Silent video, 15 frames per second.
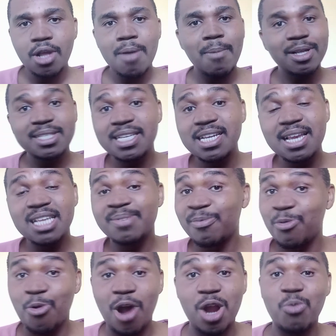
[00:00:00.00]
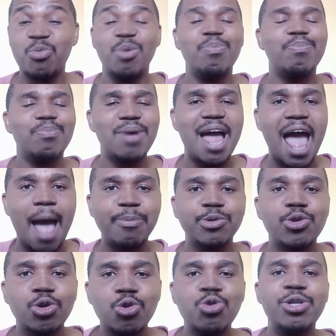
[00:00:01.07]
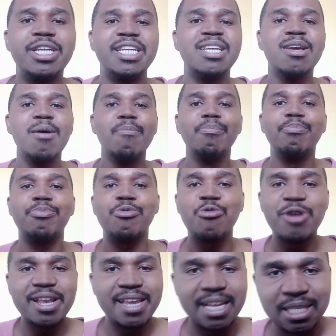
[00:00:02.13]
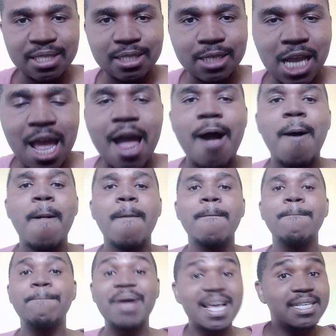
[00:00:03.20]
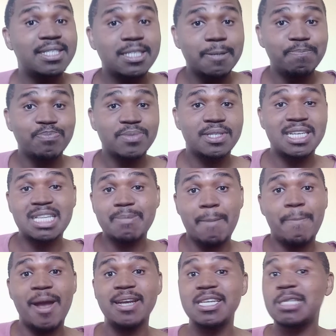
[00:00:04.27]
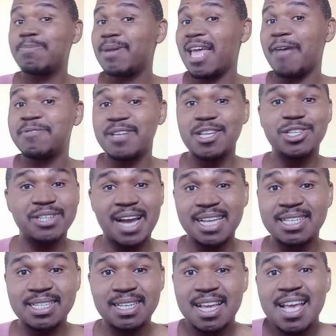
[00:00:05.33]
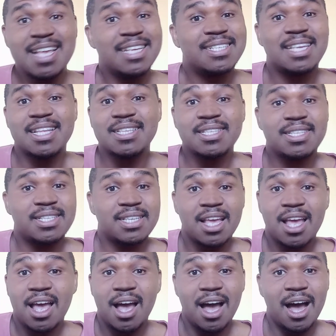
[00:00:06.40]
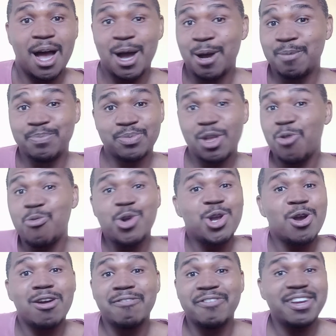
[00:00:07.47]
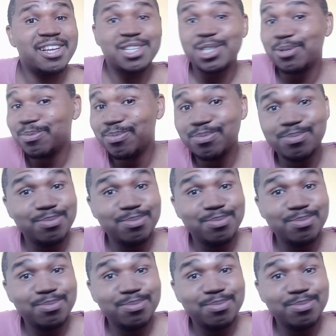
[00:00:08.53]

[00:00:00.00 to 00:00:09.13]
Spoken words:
Martinez and Varane were absolutely brilliant. Best centre-back pairing display I've seen at United since Rio and Vidic.